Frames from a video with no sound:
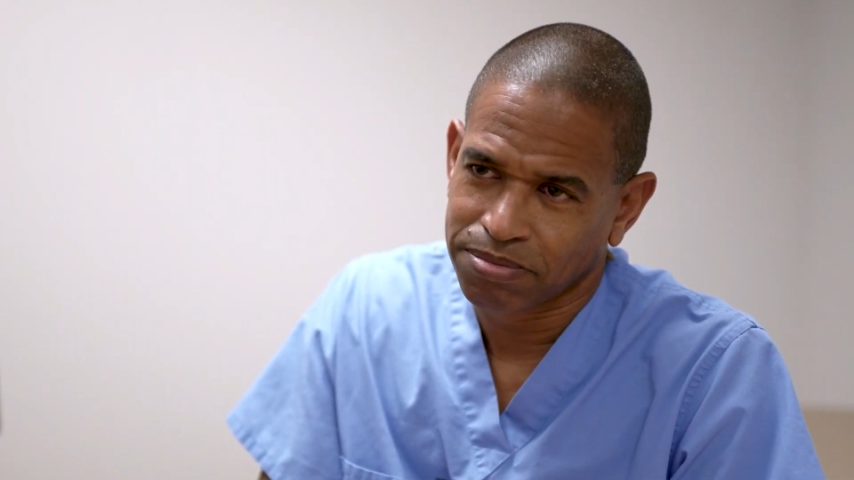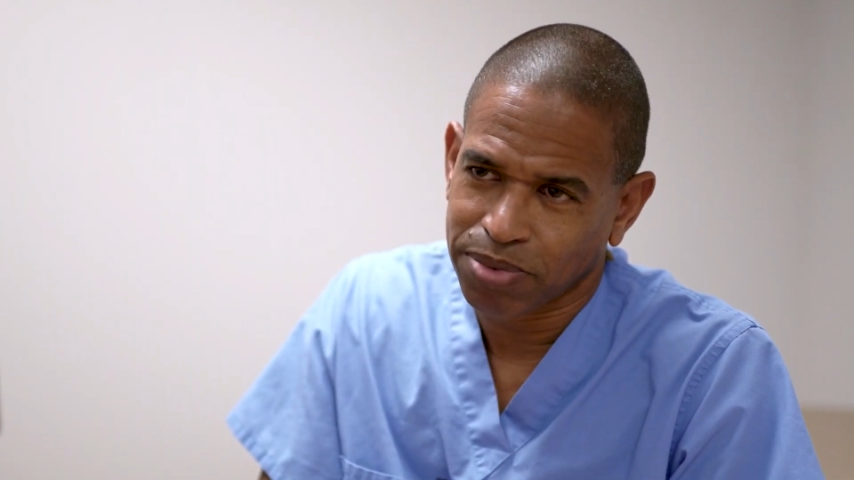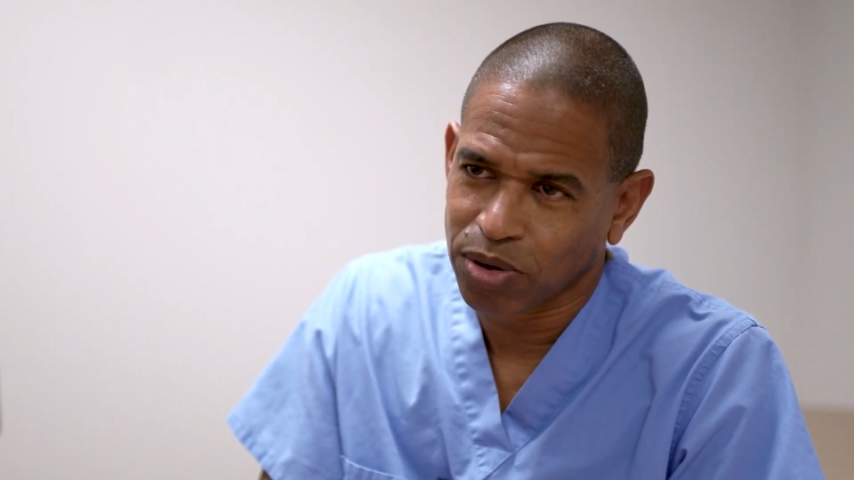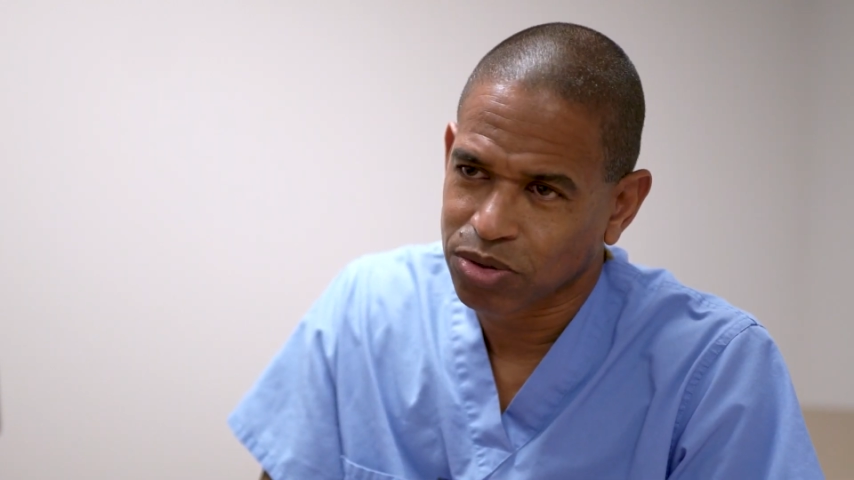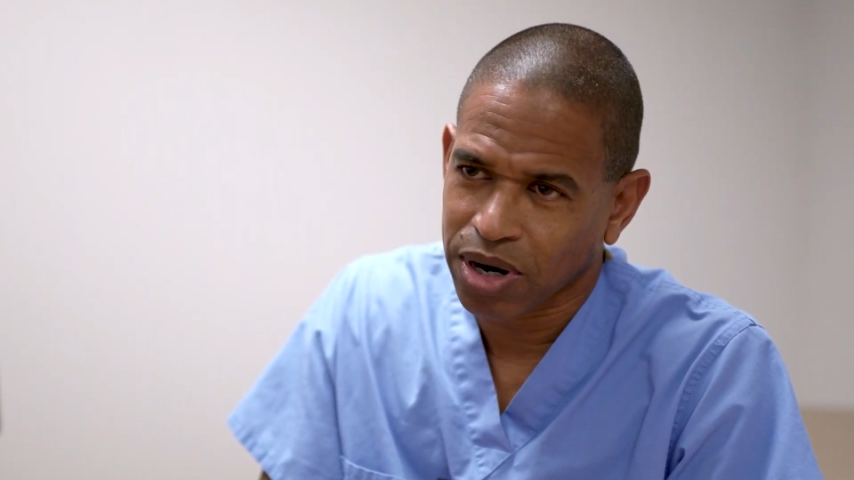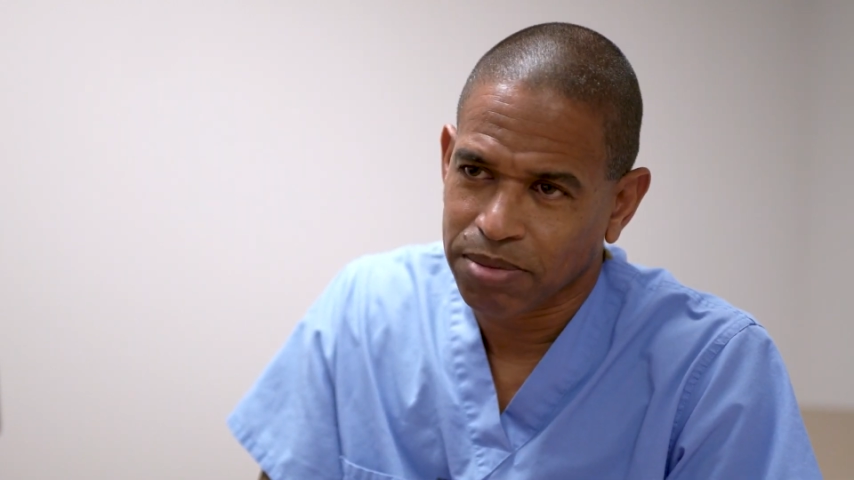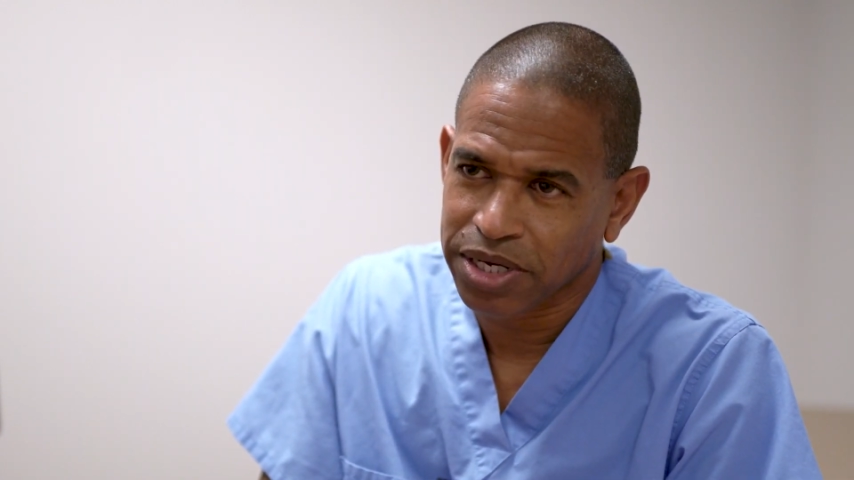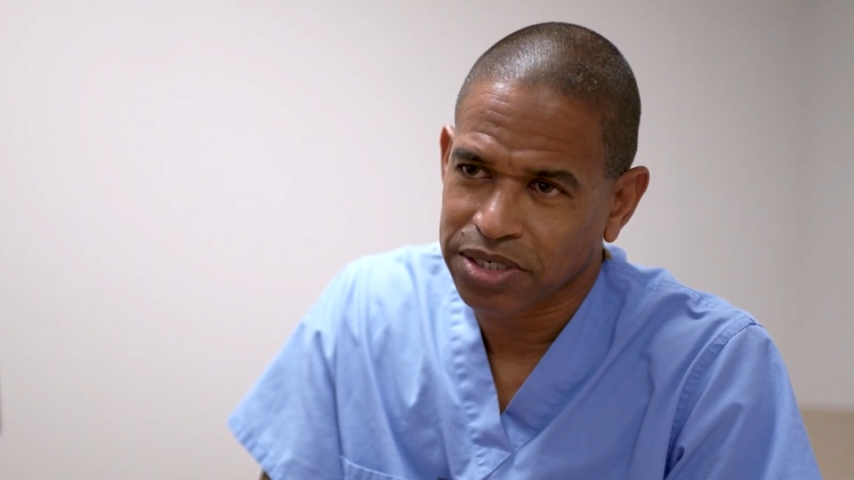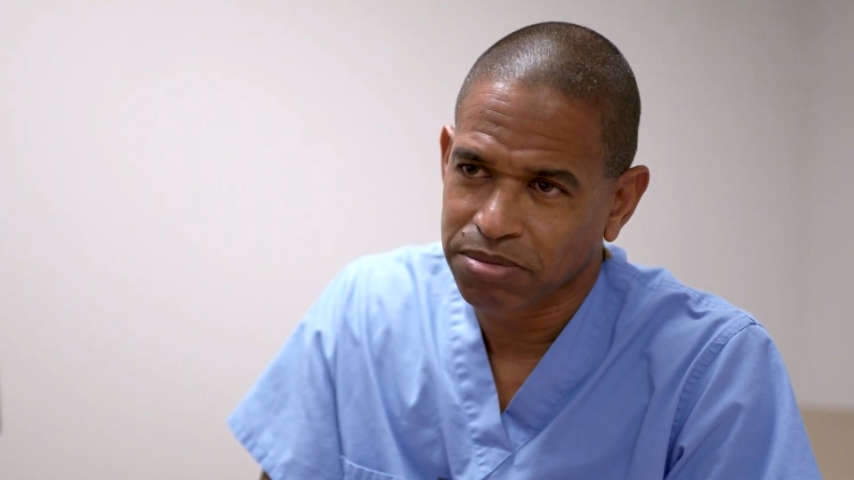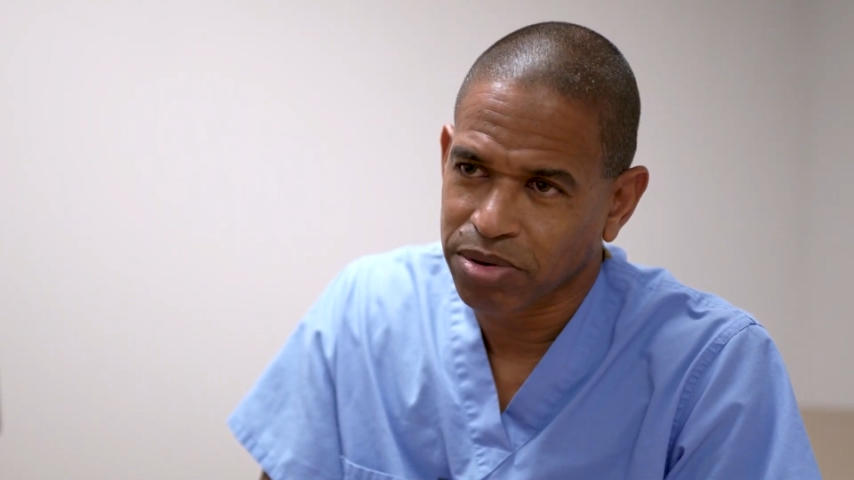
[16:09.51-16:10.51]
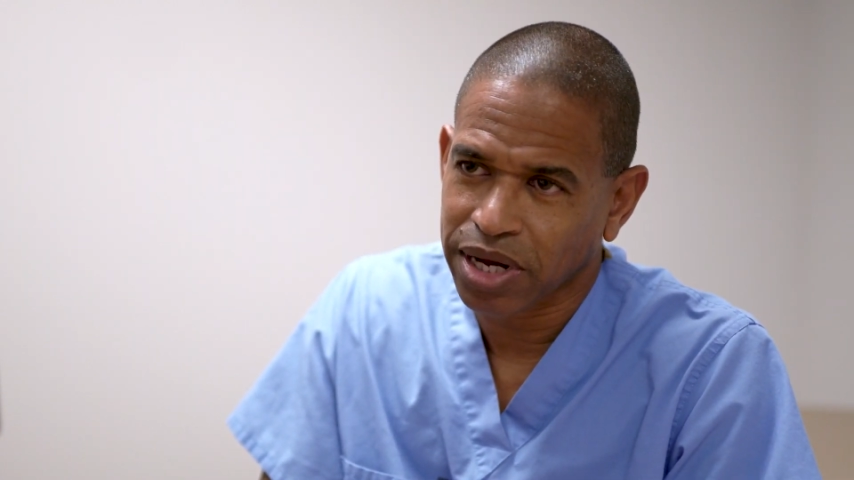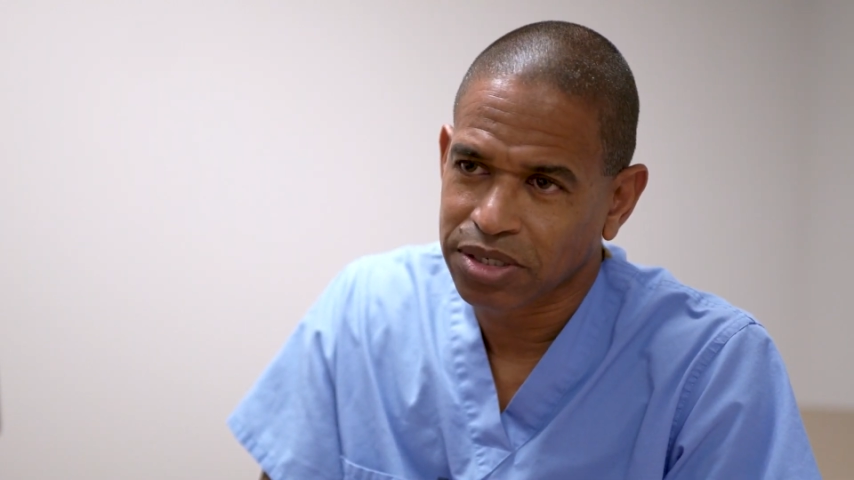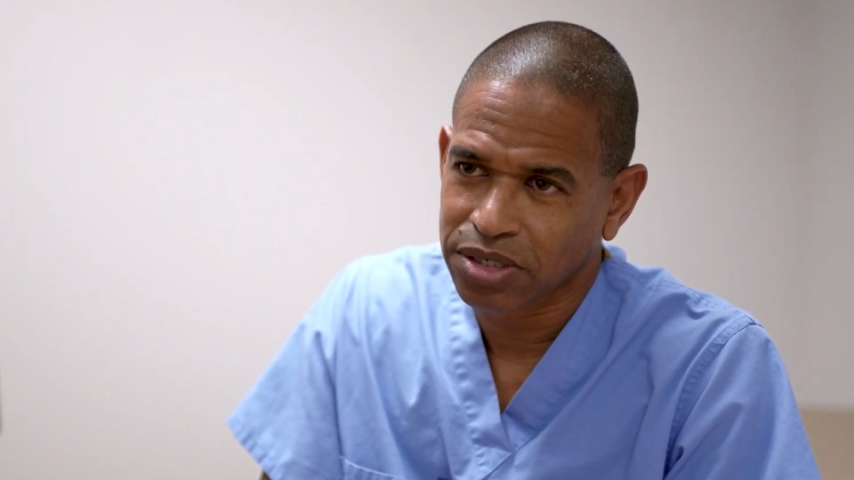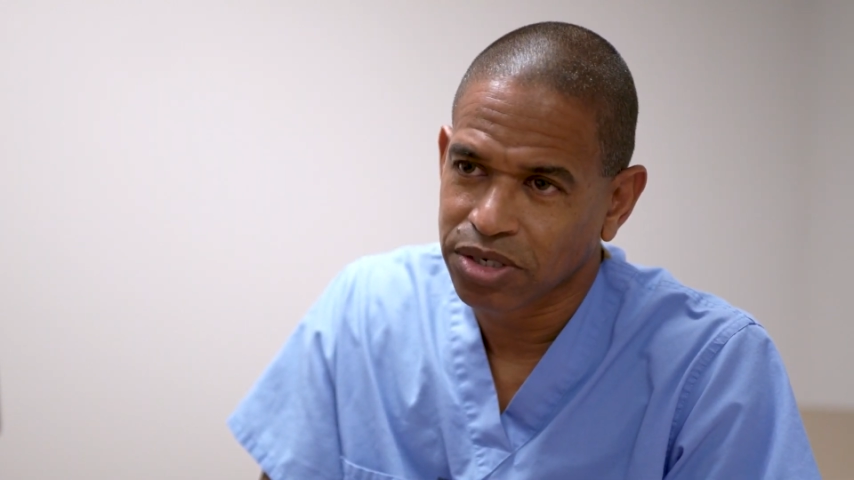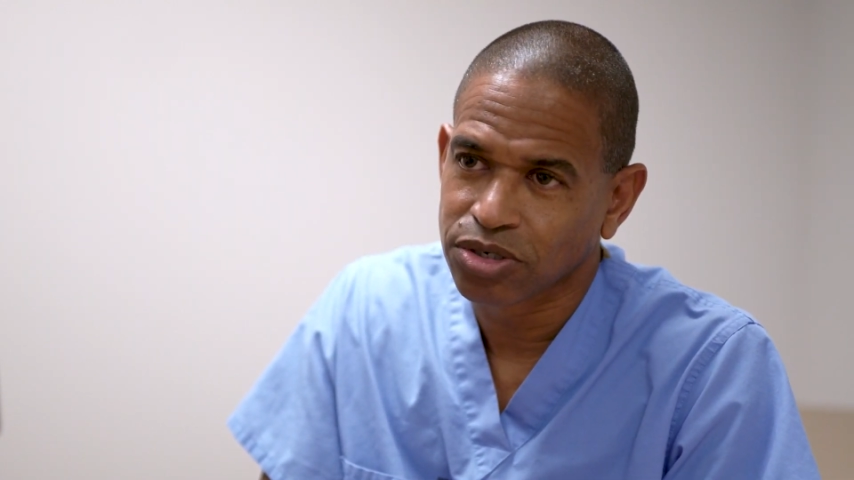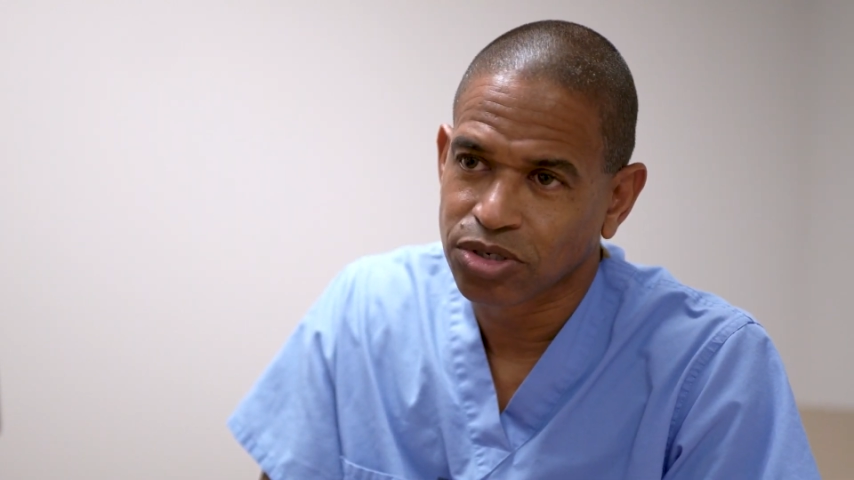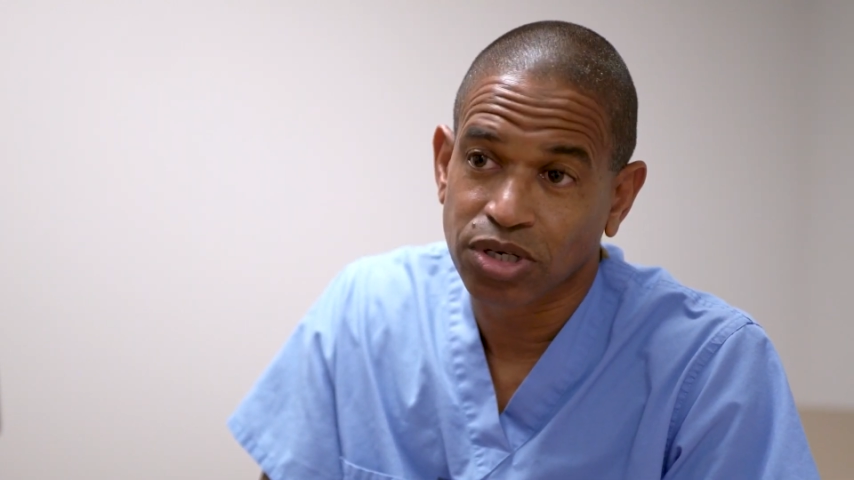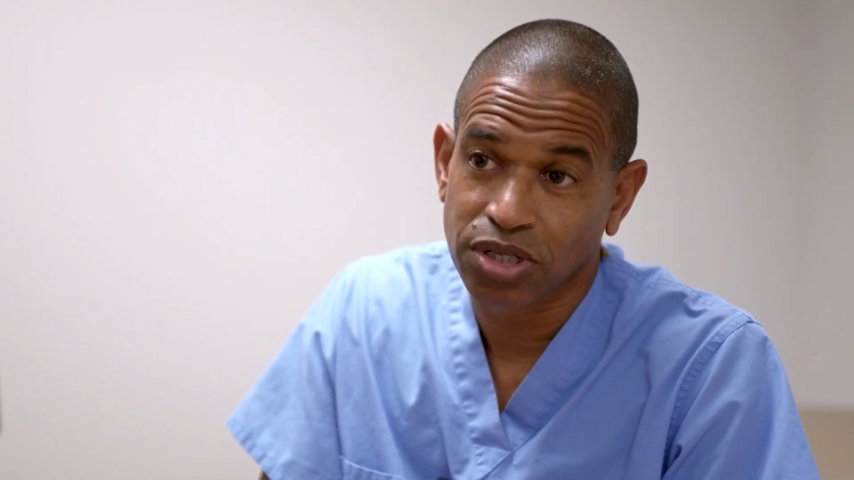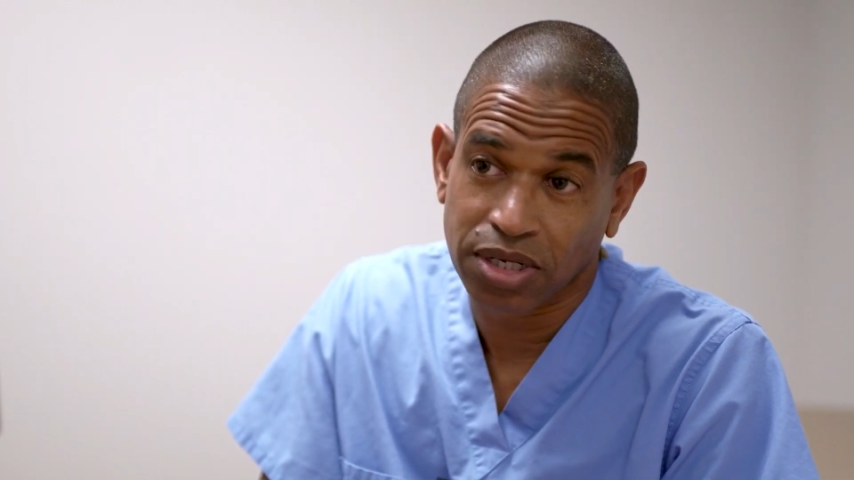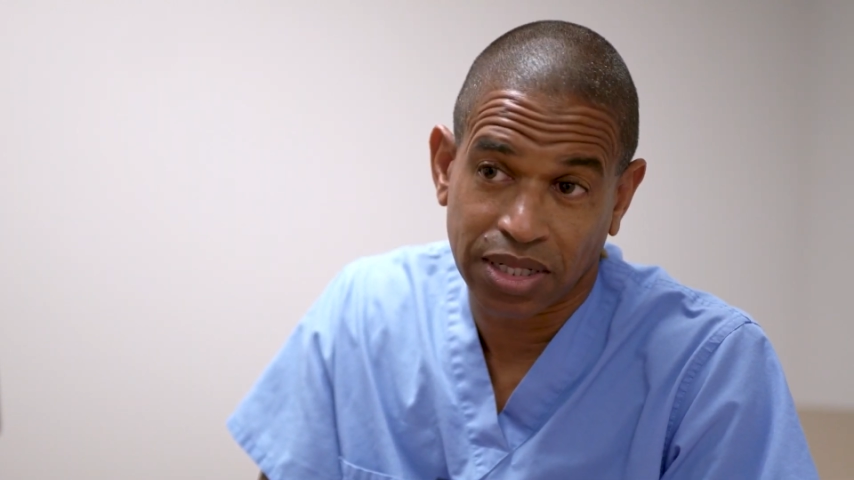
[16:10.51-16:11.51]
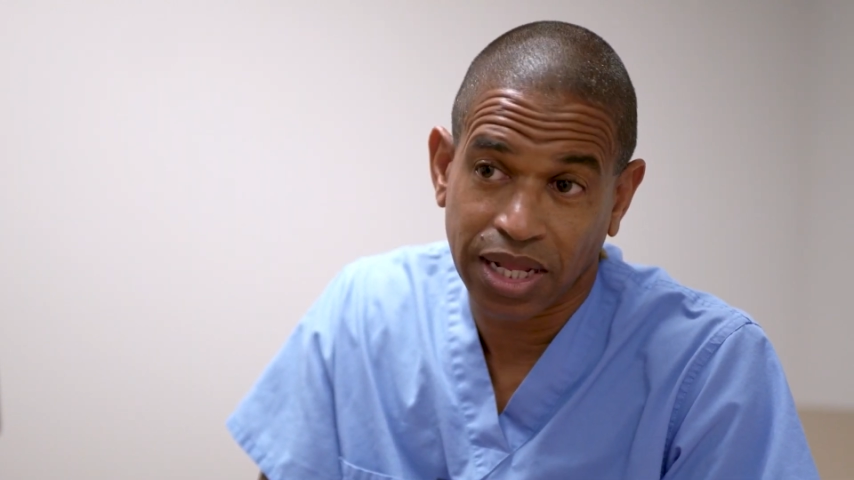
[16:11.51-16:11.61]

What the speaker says: post-cryoablation breast should look